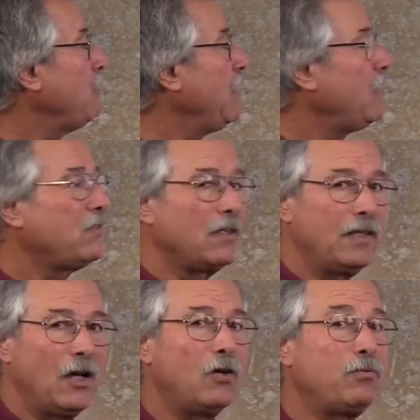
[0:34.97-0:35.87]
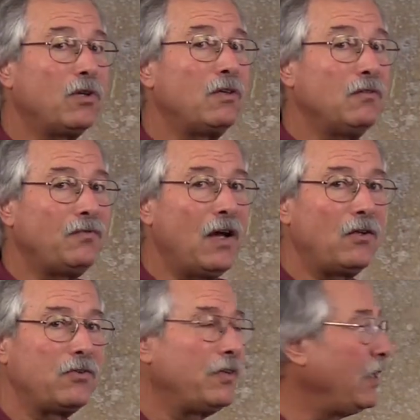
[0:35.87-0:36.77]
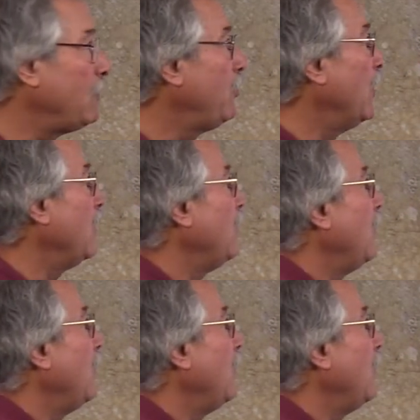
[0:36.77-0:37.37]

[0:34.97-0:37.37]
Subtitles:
means that the output follows the input.